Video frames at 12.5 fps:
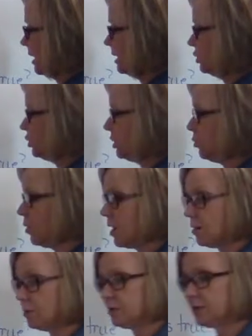and she
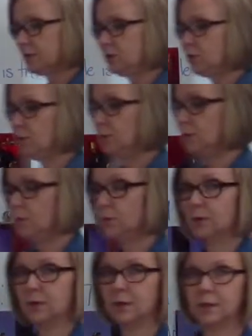walks into
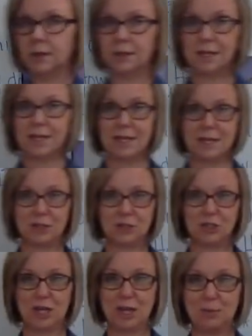the king's
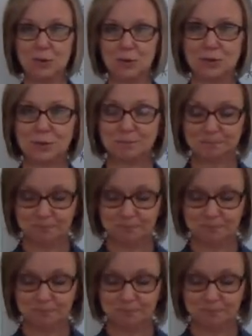chambers.